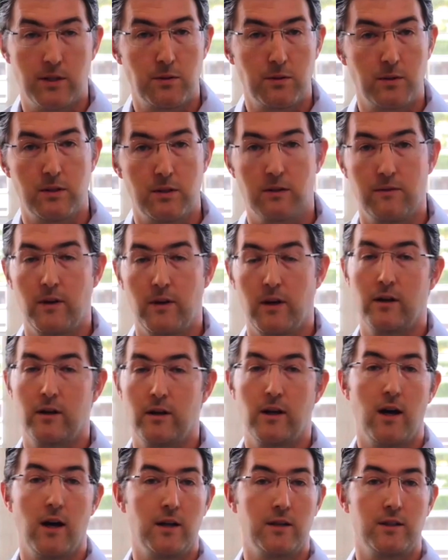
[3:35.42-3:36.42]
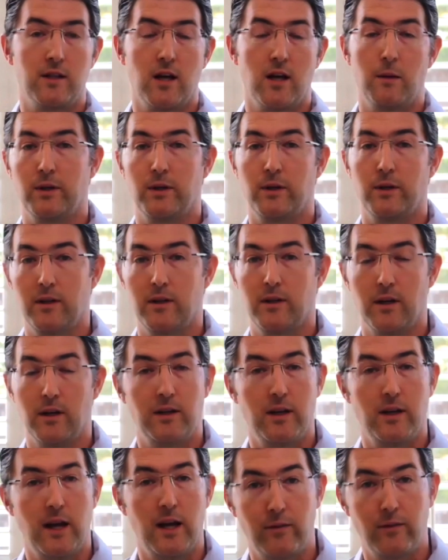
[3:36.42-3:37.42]
This was a very hot topic
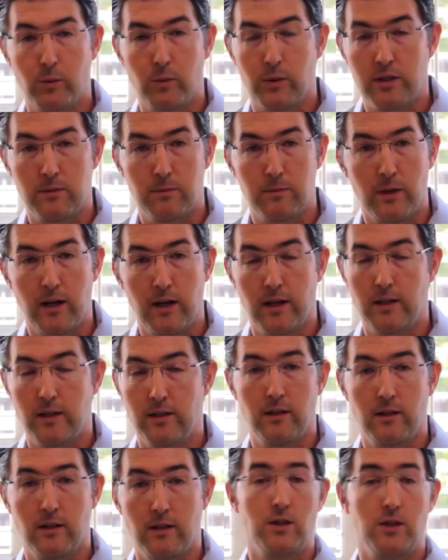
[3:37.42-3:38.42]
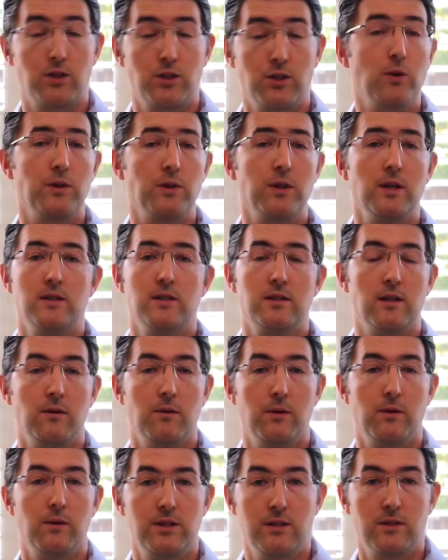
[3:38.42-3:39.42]
on everyone's mind. And the truth is,
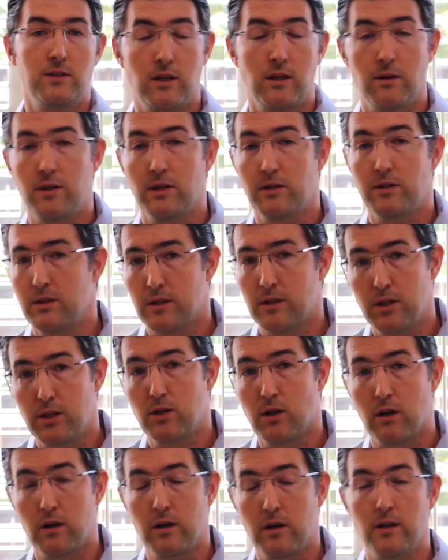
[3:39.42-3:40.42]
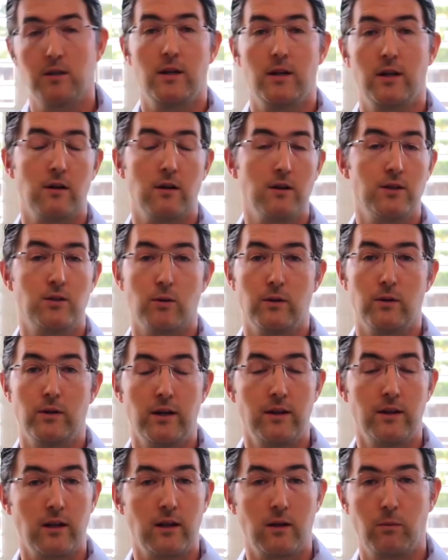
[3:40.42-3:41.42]
it was, you know, this is uncharted territory.
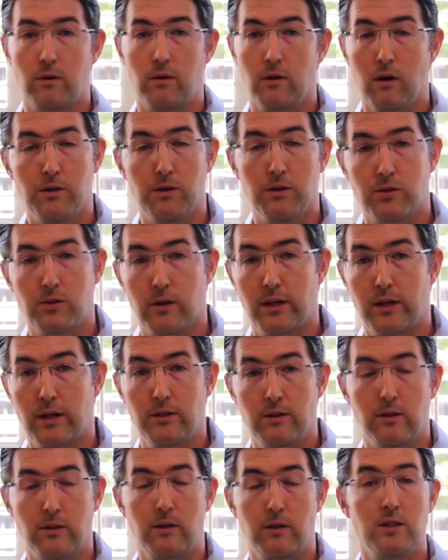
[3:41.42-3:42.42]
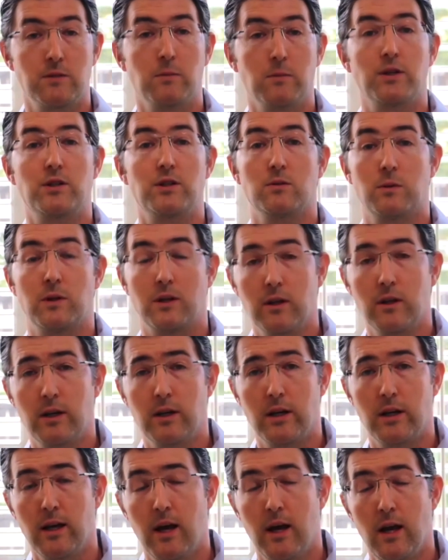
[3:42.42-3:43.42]
I think we're all trying to learn as much as we
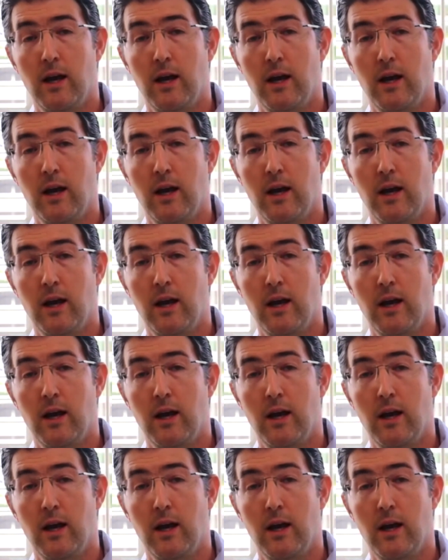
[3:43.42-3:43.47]
could.